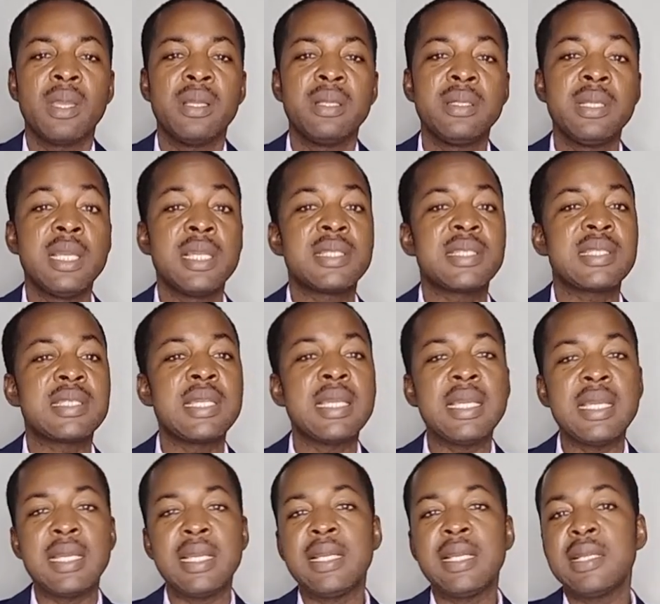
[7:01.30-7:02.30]
they
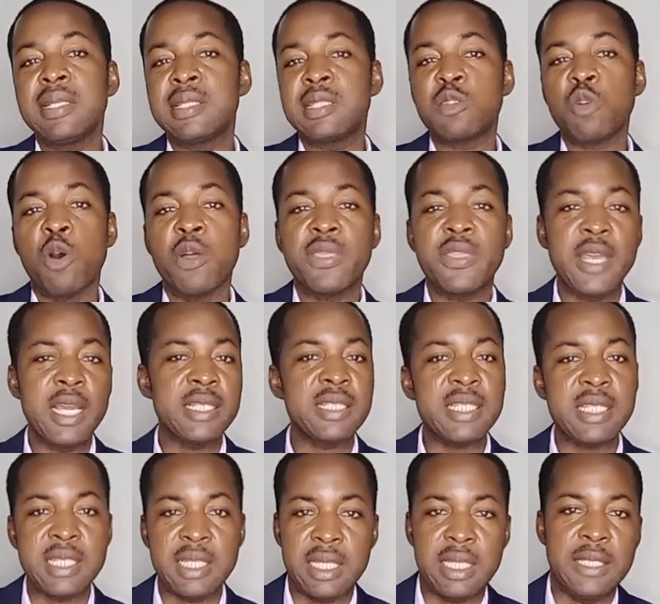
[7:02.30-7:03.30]
see it
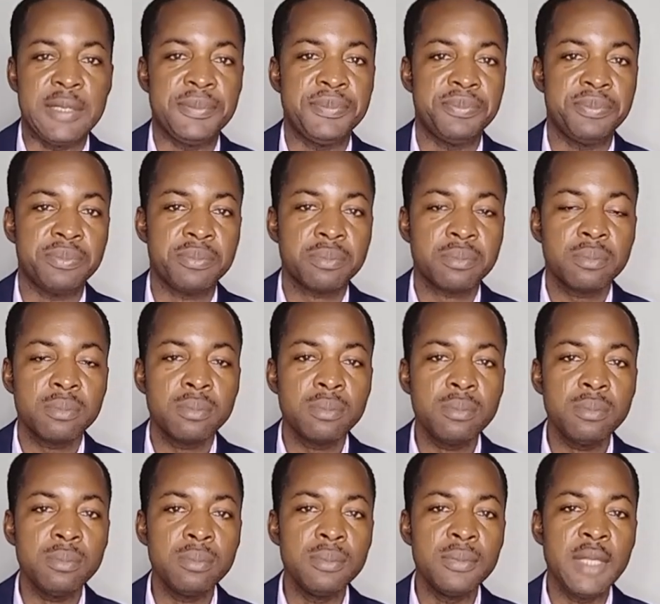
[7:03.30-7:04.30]
authentic.
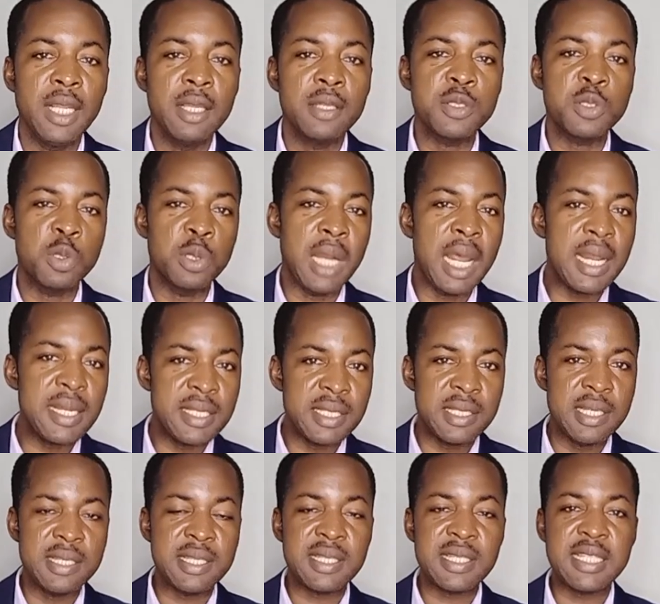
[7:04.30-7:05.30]
So that is
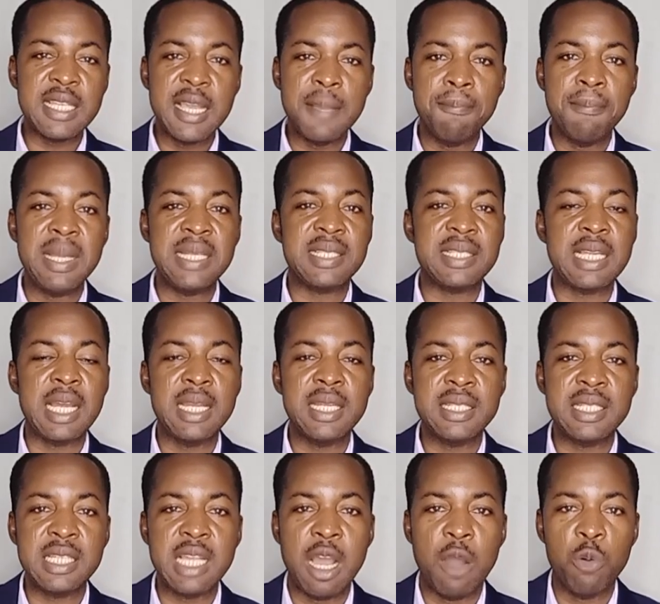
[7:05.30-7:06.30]
the same
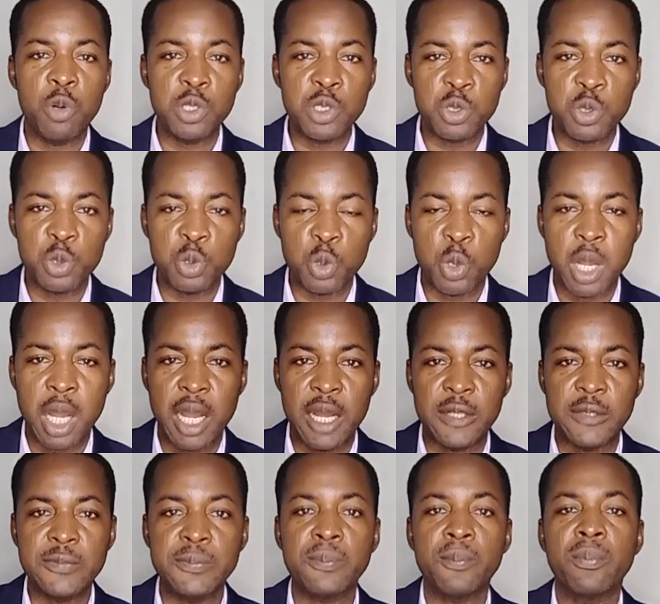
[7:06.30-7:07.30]
mentality I want you to
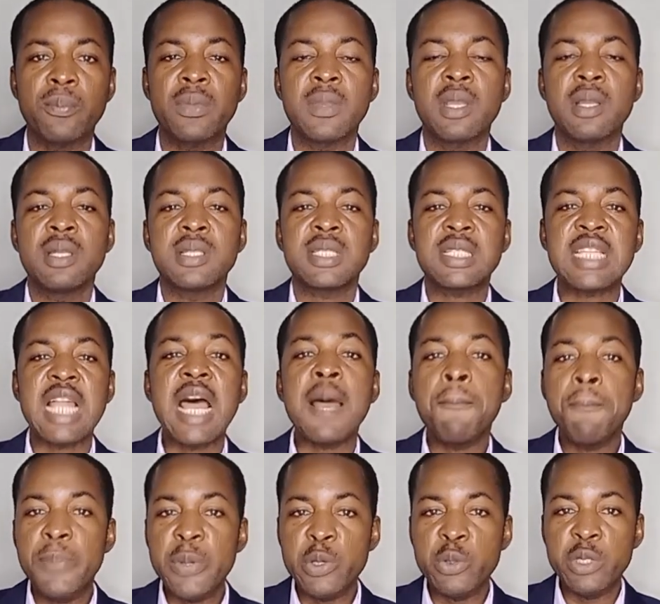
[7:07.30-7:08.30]
have. Start
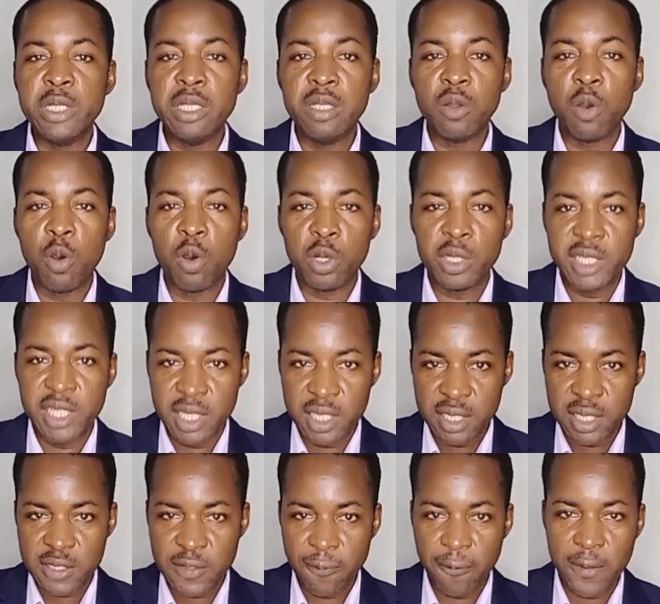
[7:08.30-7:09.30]
building
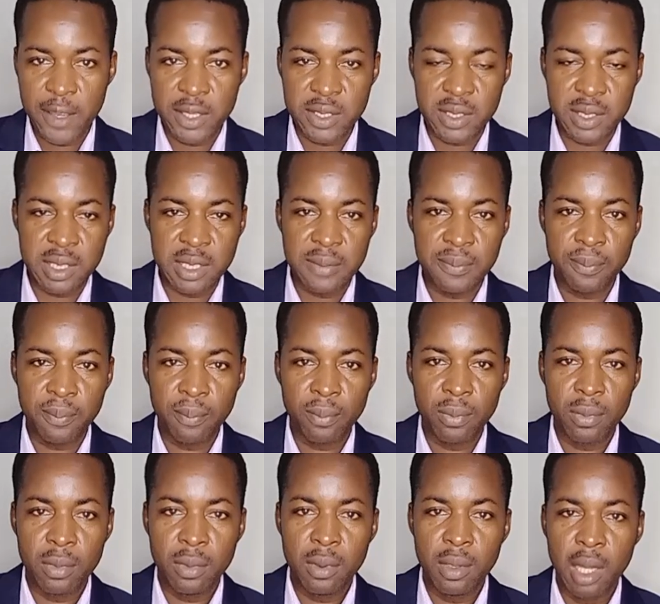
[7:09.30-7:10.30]
audience first.
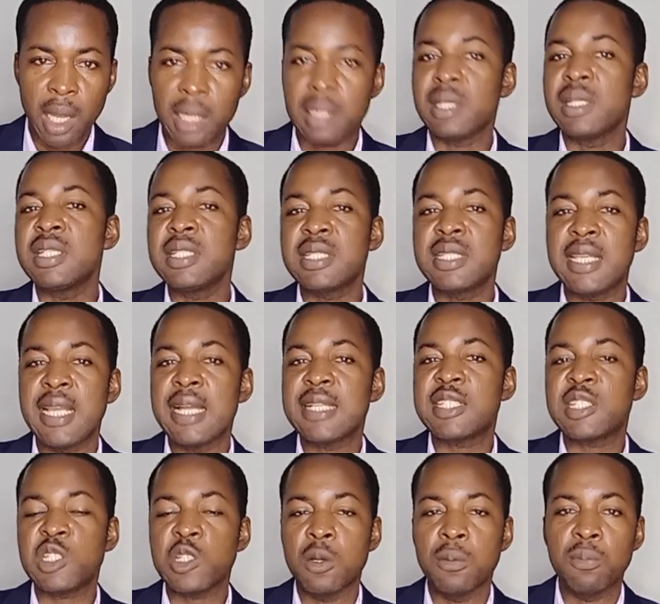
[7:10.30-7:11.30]
At least get
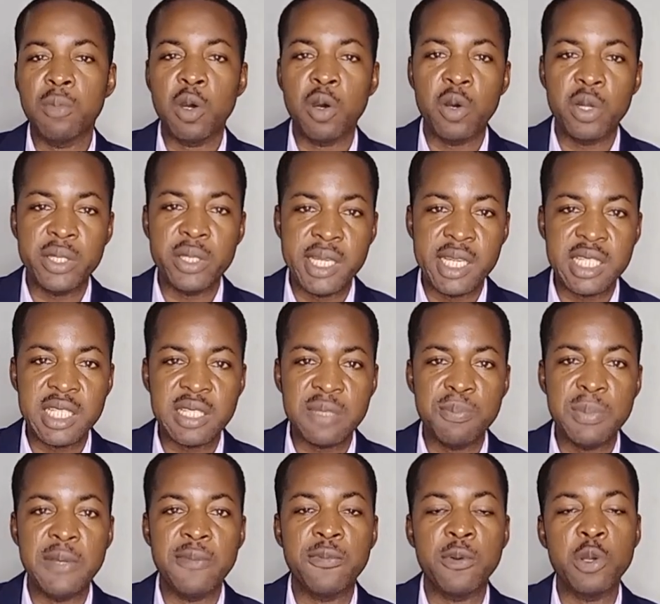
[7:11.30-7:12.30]
some audience
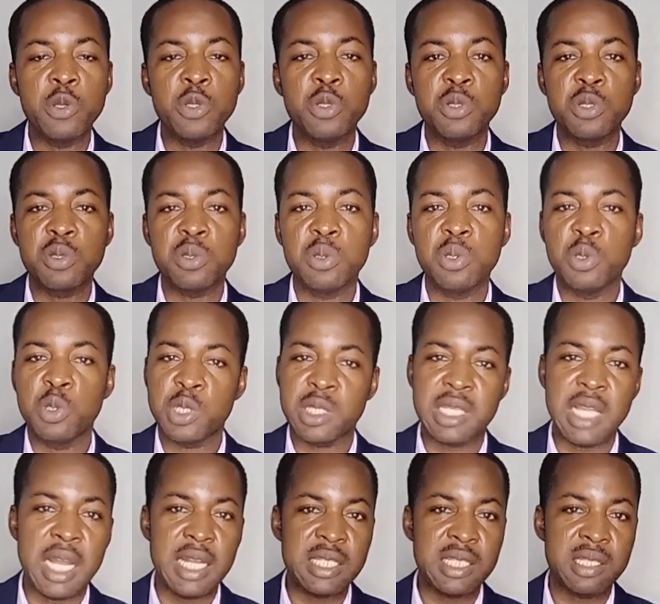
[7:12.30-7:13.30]
before you
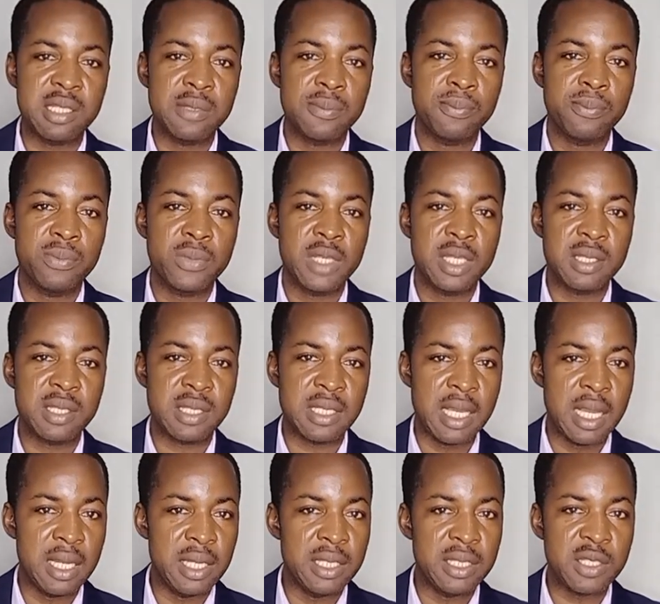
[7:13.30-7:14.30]
start
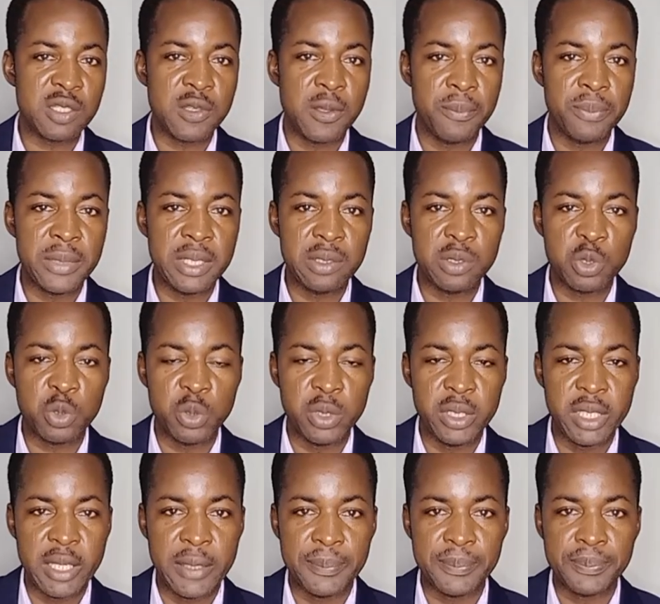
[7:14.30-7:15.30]
selling something to
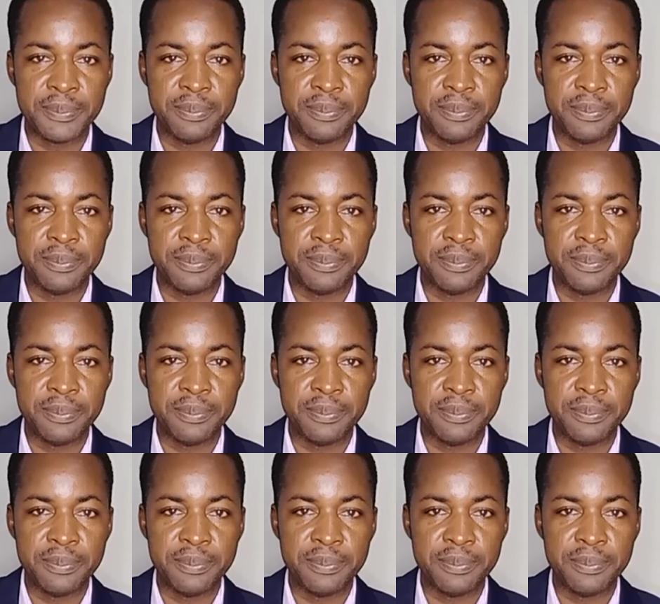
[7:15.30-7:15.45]
them.